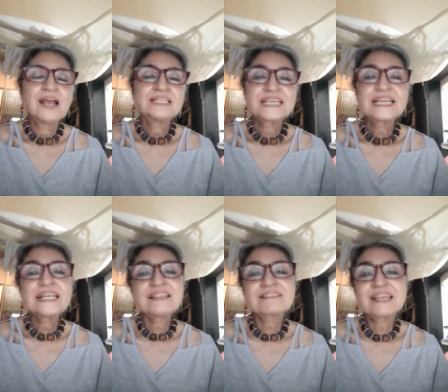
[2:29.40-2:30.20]

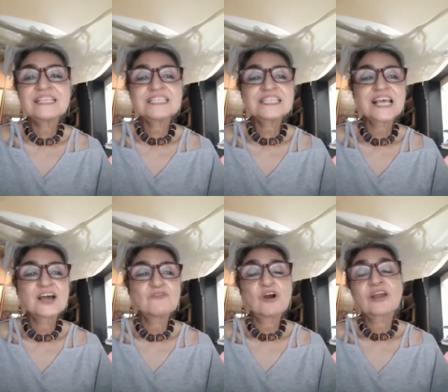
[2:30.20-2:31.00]
taking things
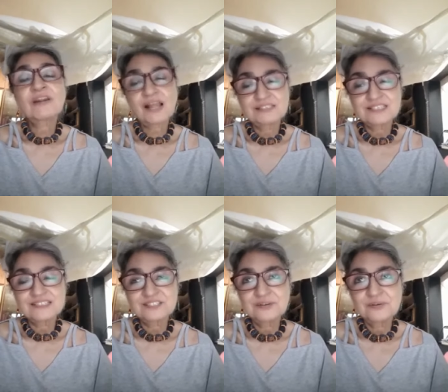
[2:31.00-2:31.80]
for
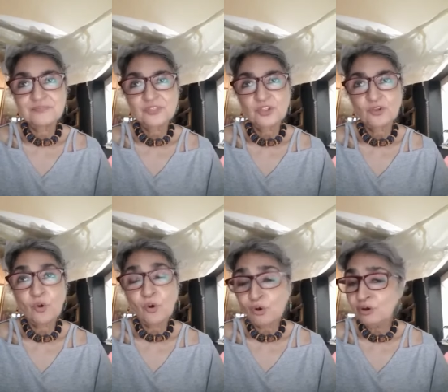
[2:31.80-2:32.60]
granted,
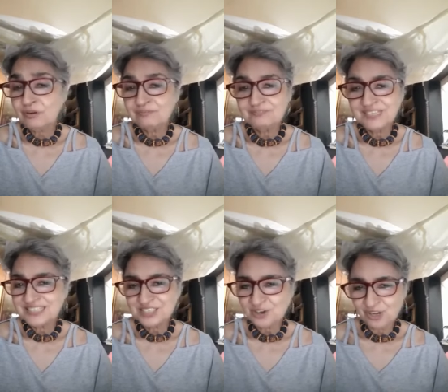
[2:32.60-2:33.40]
or
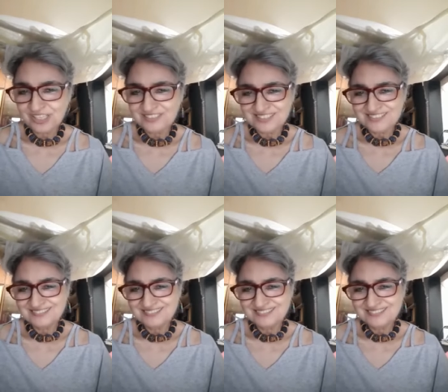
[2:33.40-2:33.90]
let's call it